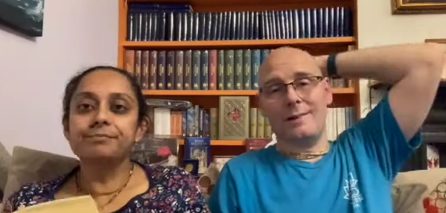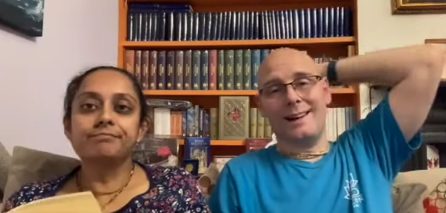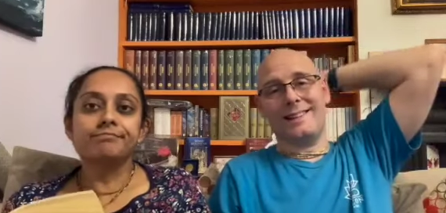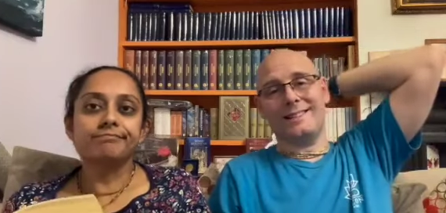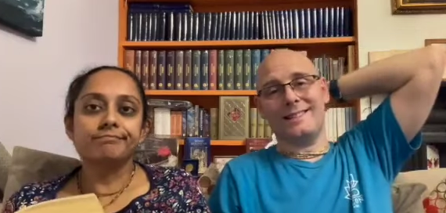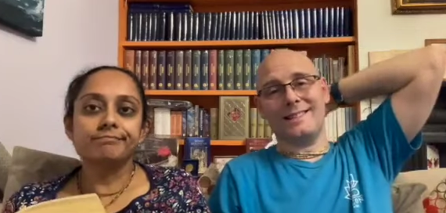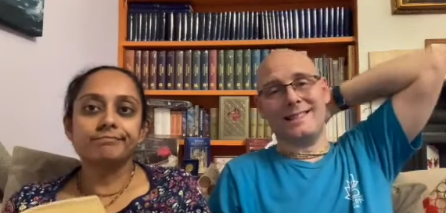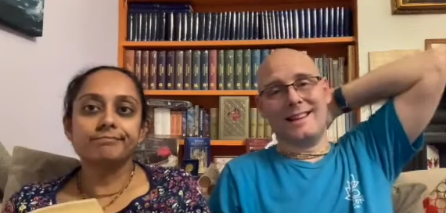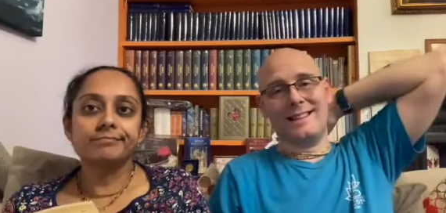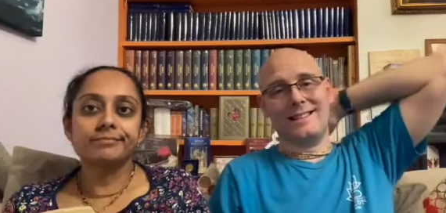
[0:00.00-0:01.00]
Speaker 1: by the
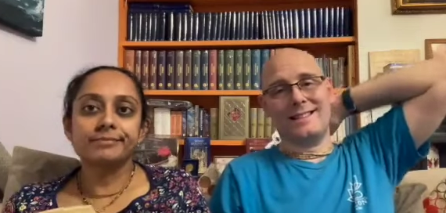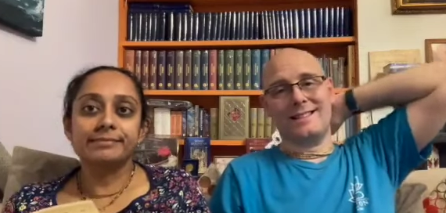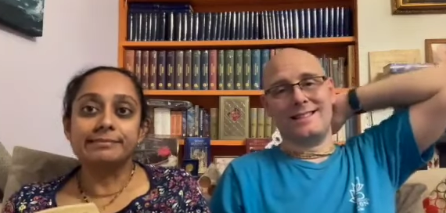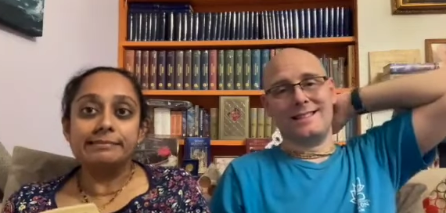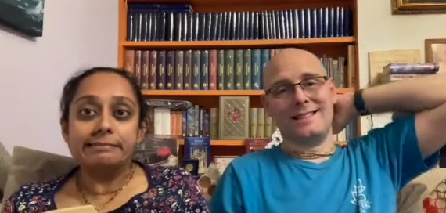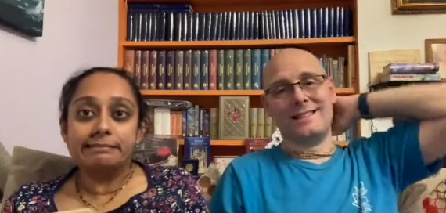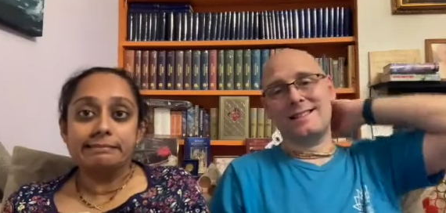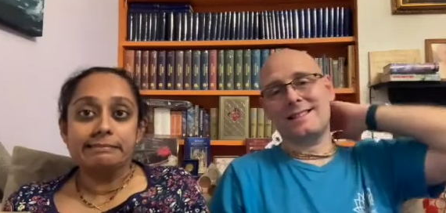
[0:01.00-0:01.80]
Sages.